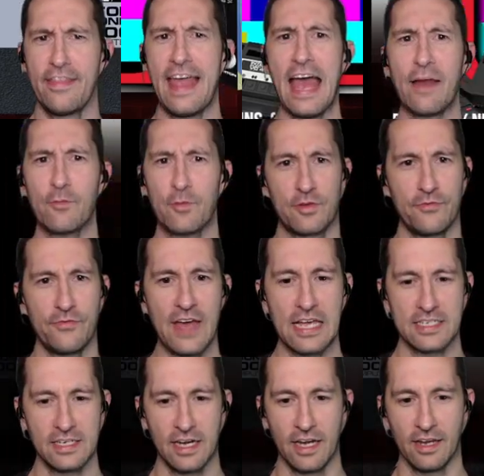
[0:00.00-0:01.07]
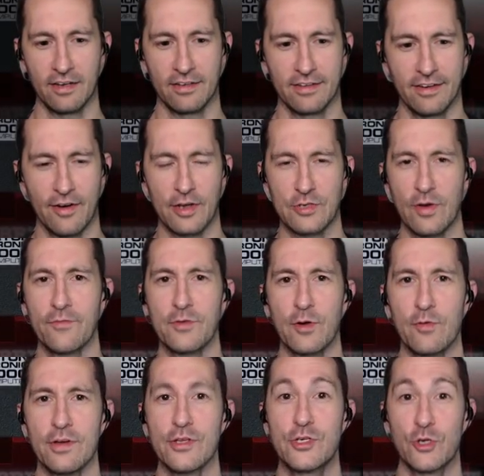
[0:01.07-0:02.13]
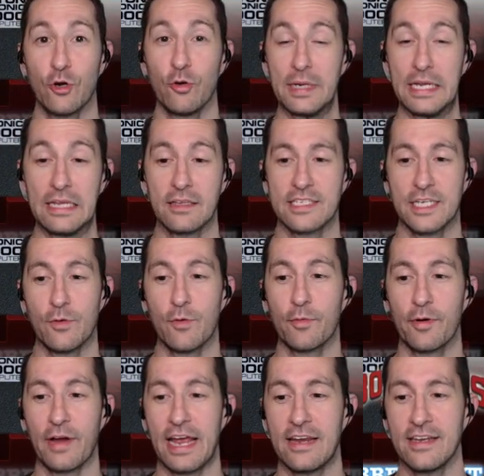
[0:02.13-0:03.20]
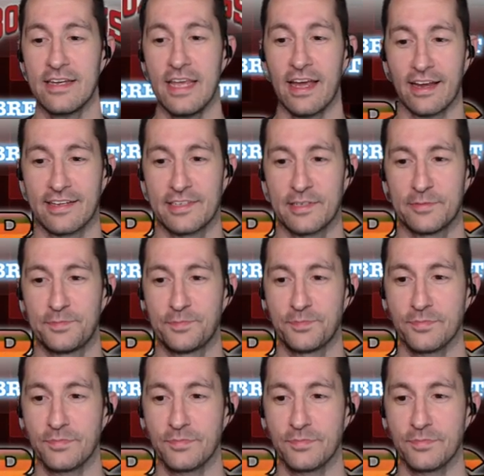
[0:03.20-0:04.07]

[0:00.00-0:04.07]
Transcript: That was fascinating. All right, so after going to Germany, let's see where we're headed next.